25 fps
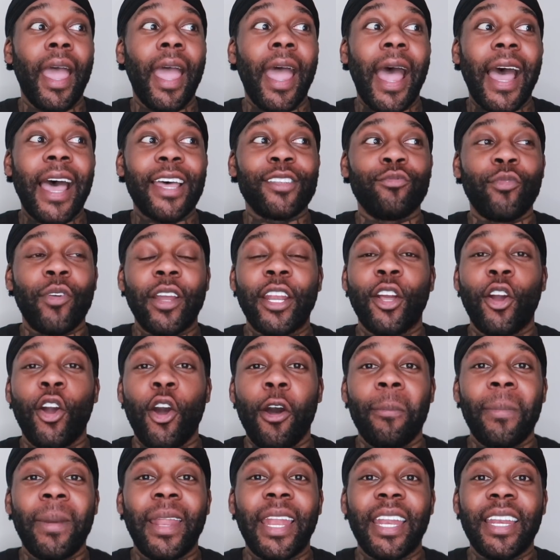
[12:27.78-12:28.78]
I've read a
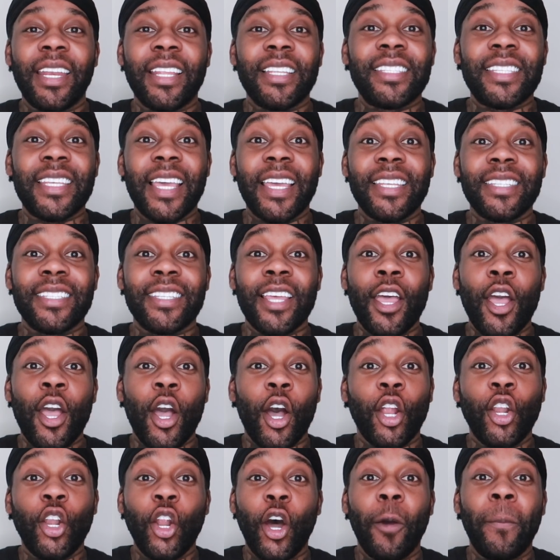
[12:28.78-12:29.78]
comment and it says
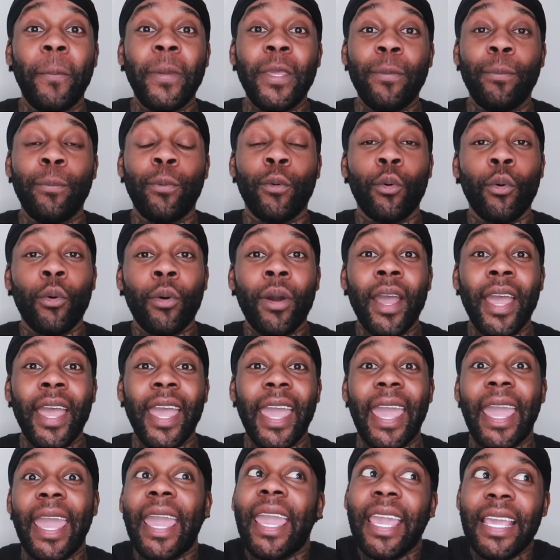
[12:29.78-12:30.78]
a lot of people
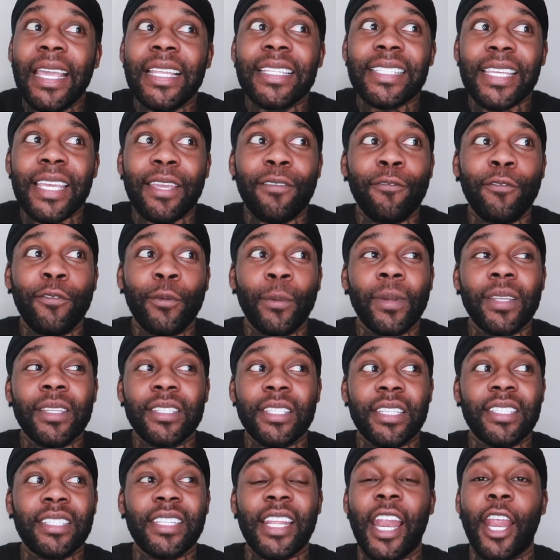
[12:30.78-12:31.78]
hate
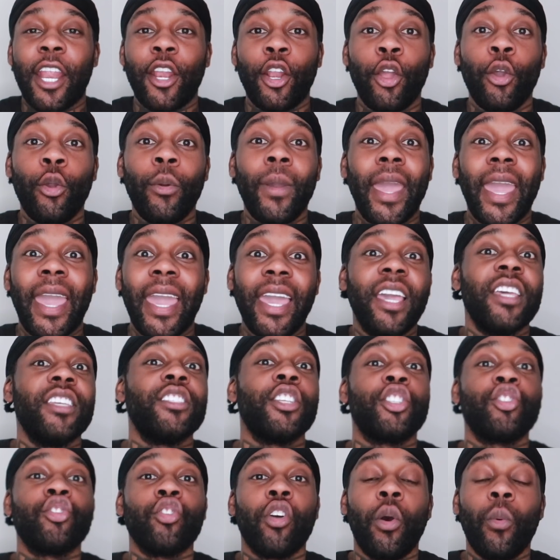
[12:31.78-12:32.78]
influencers, and I know hate is
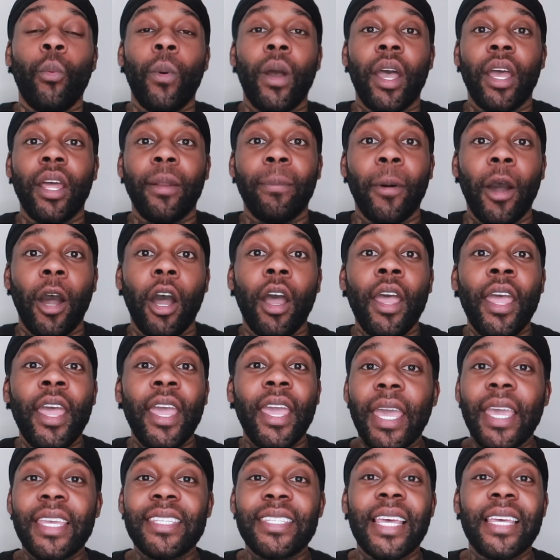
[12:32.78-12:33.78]
a strong word, but
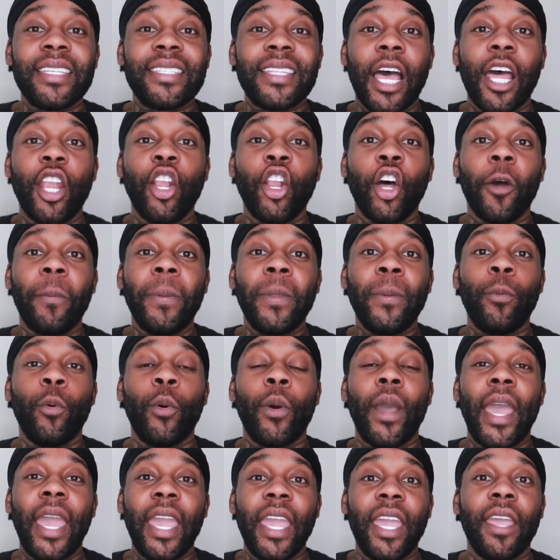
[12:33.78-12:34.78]
it says that a lot of people
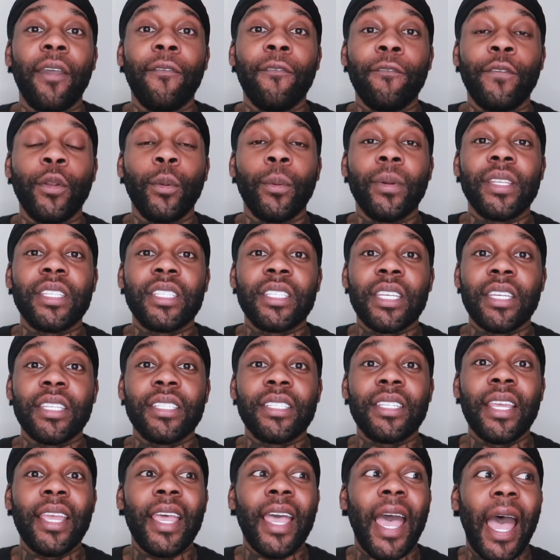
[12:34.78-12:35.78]
hate
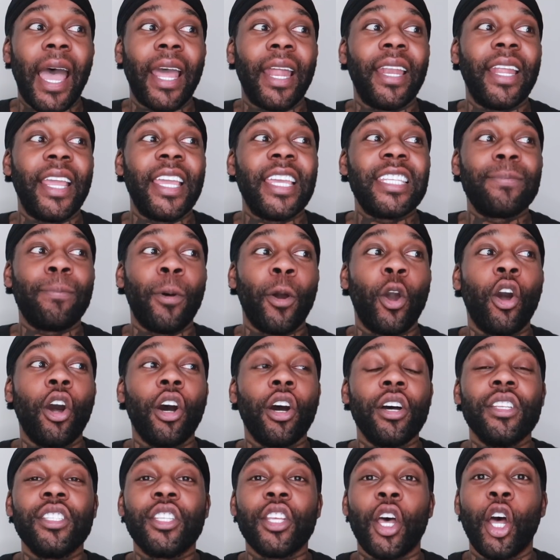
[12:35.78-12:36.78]
influencers, and it's
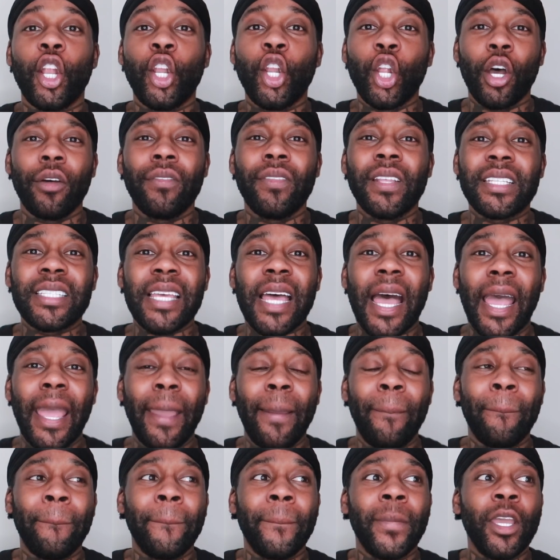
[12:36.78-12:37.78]
because a lot of the
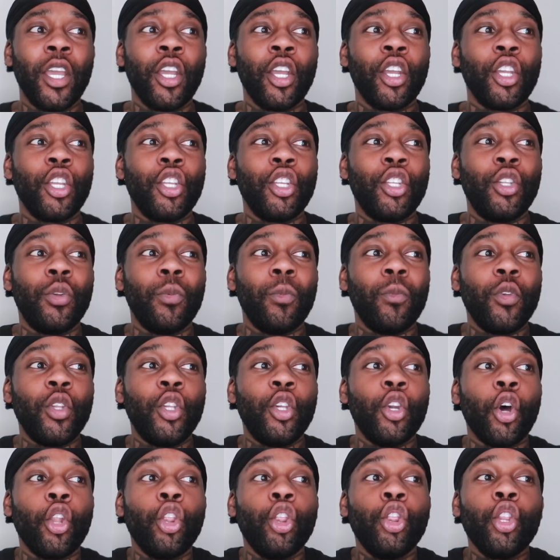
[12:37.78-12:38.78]
time
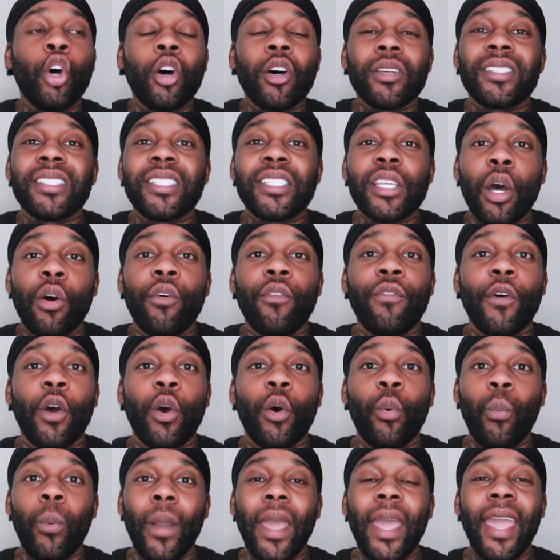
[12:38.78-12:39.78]
you're not
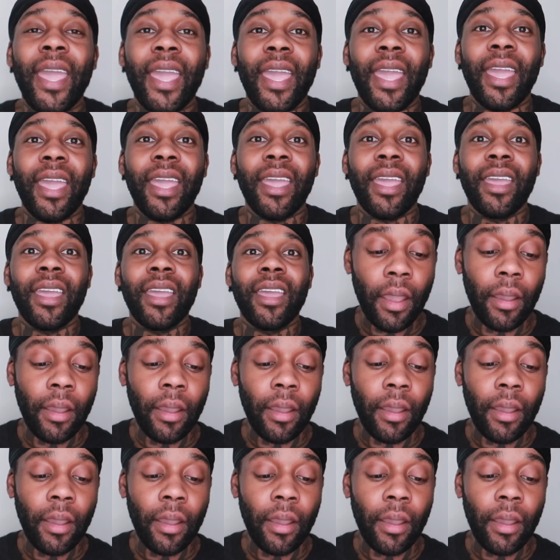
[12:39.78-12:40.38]
self-aware.